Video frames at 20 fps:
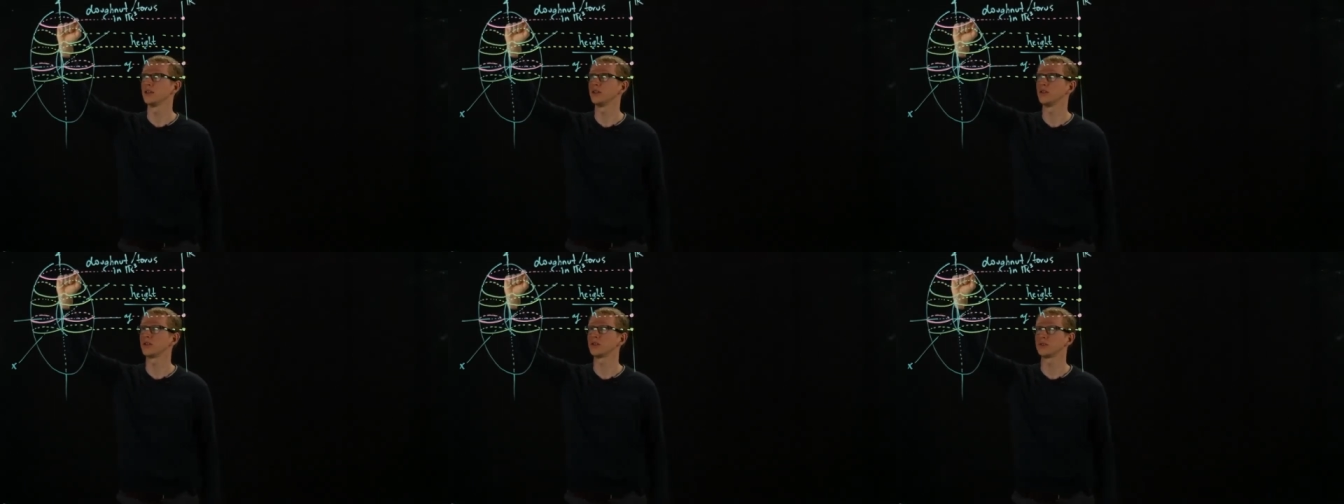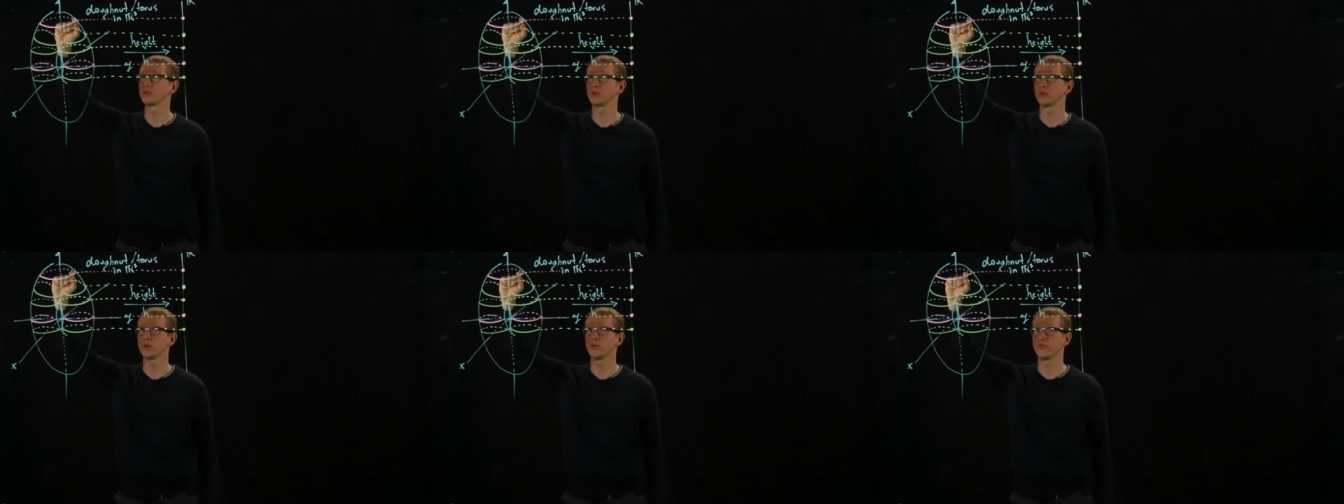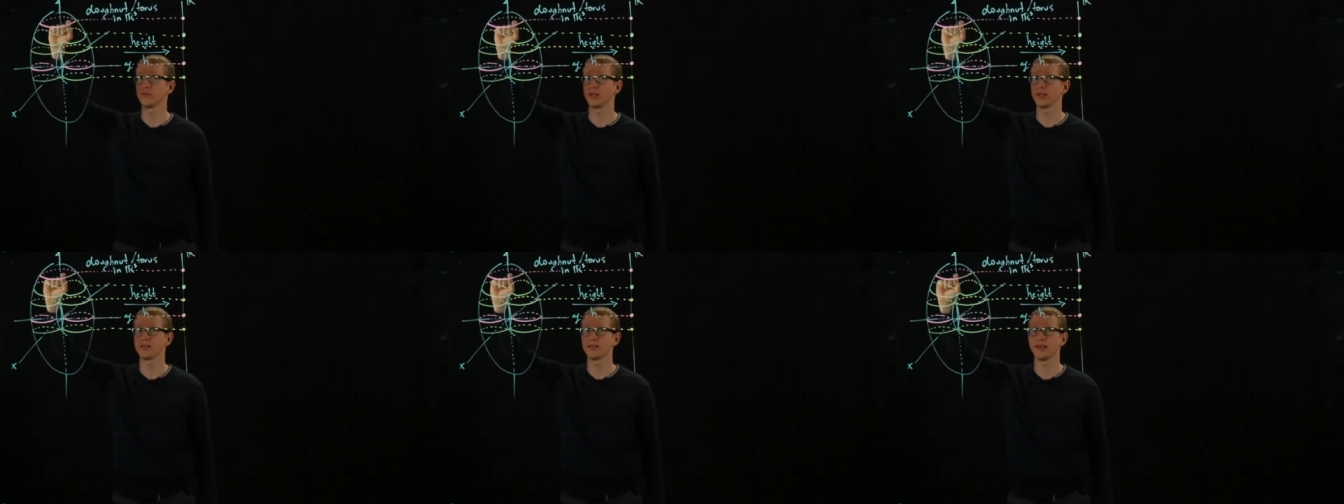looks sort of
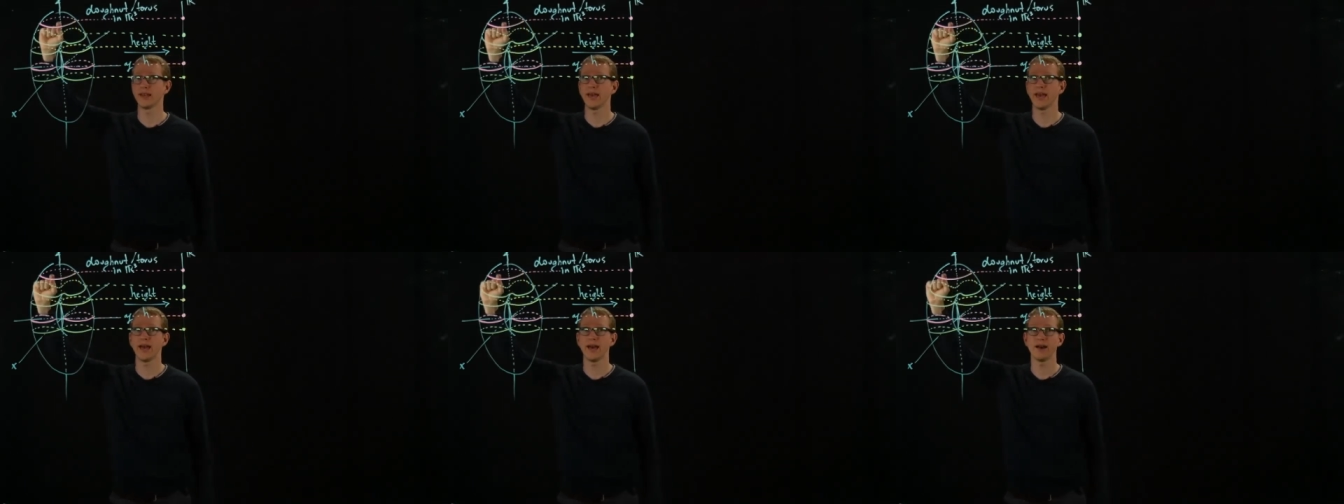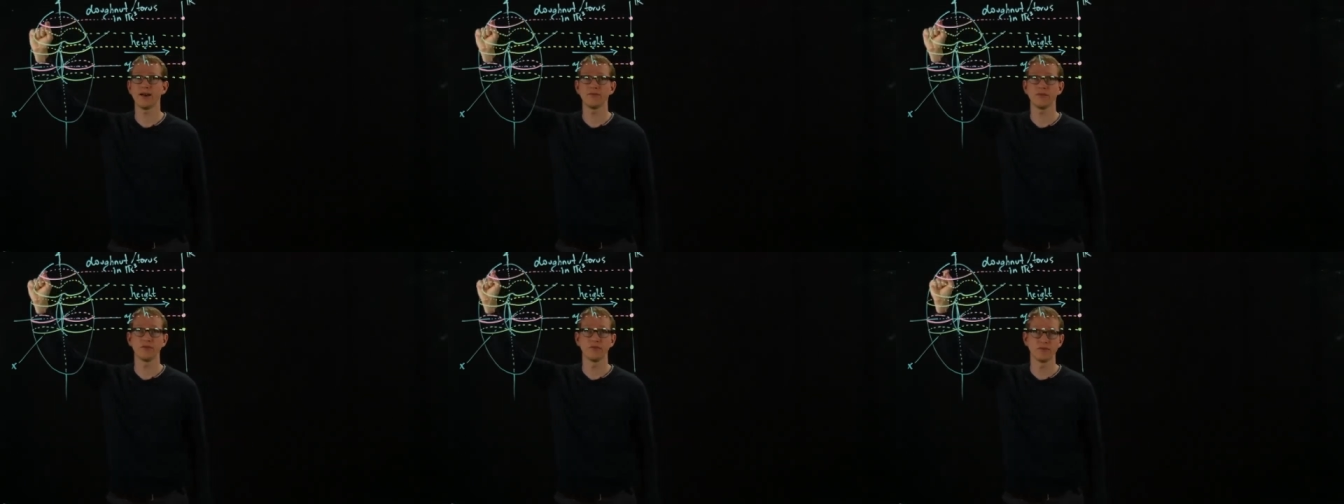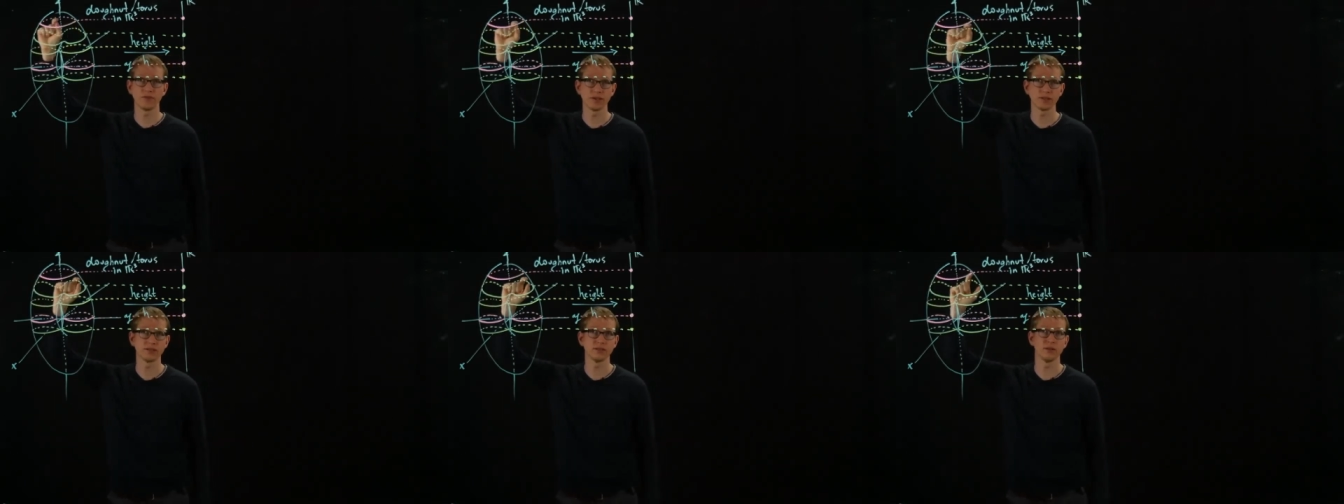like they have a
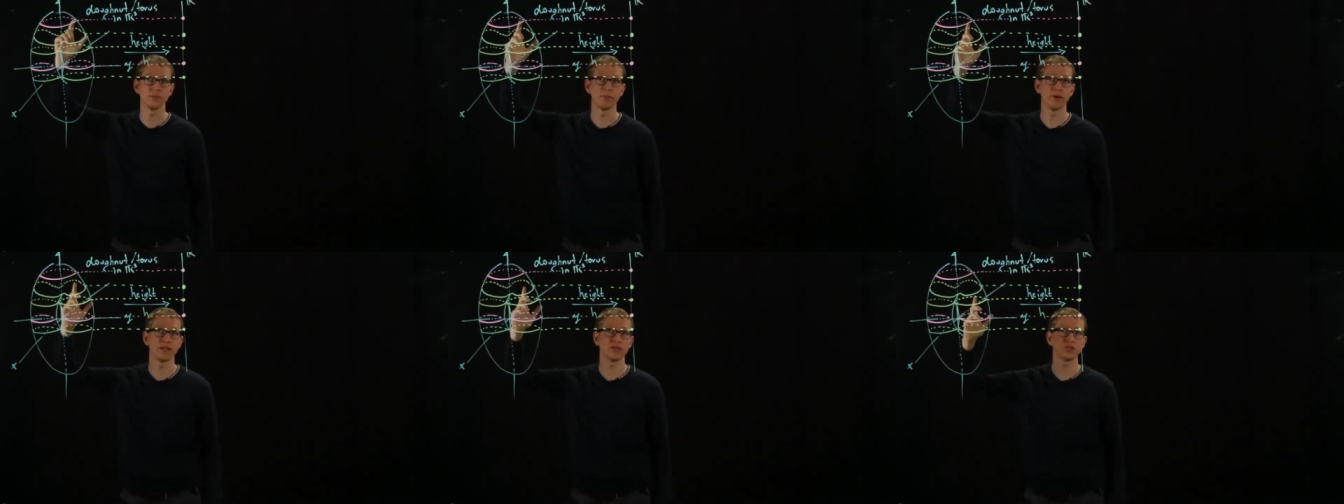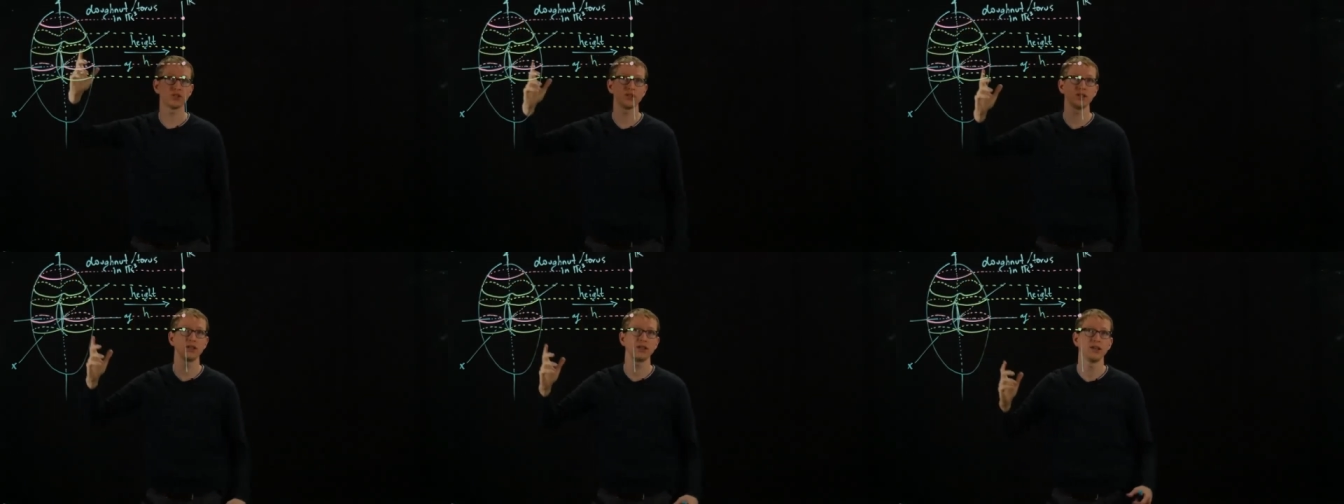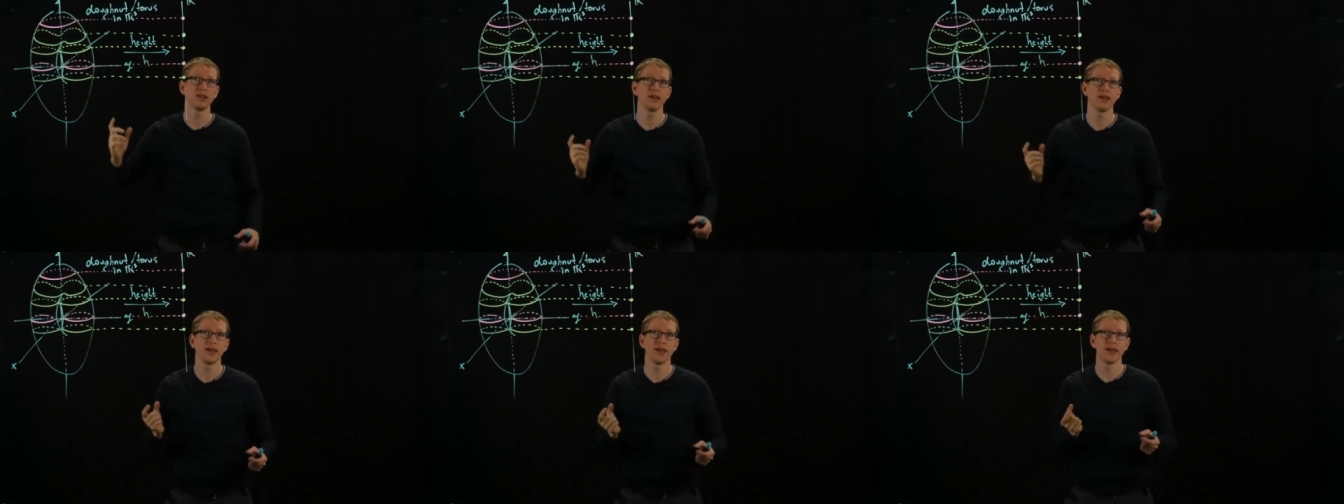fixed dimension,
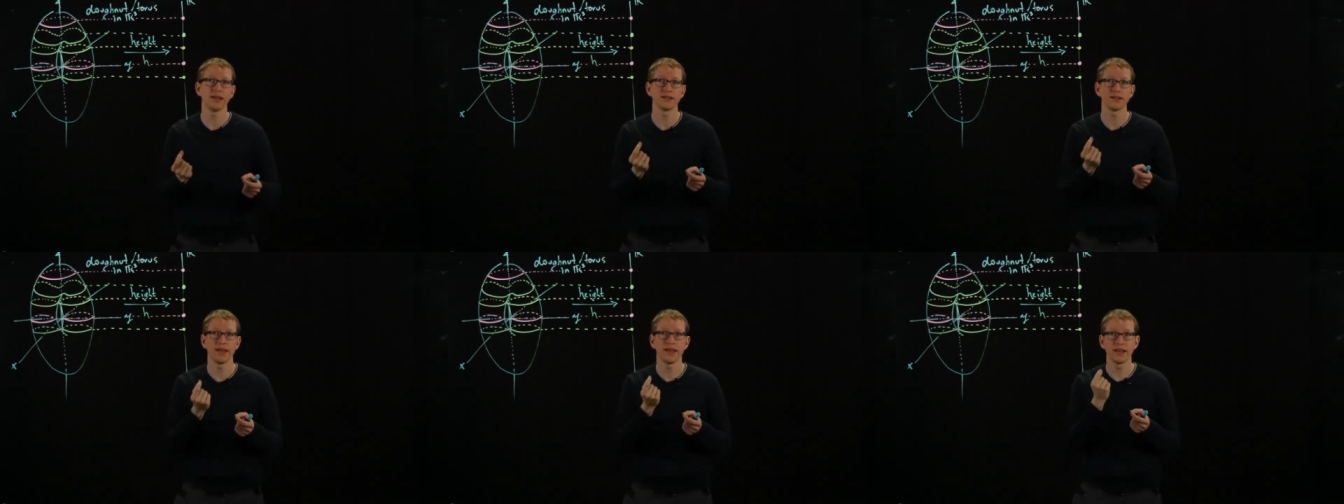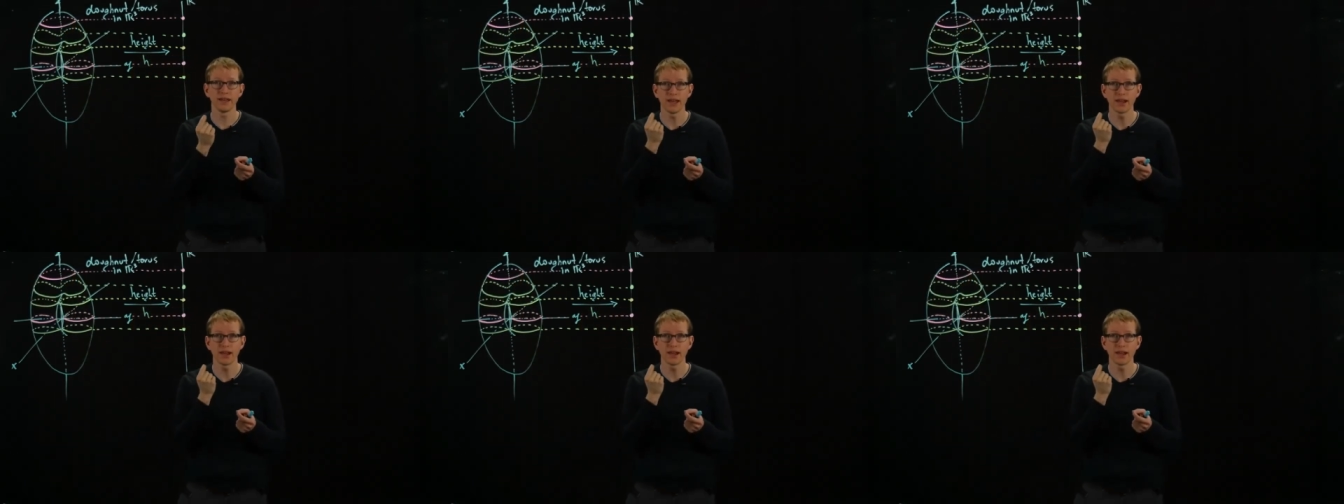and at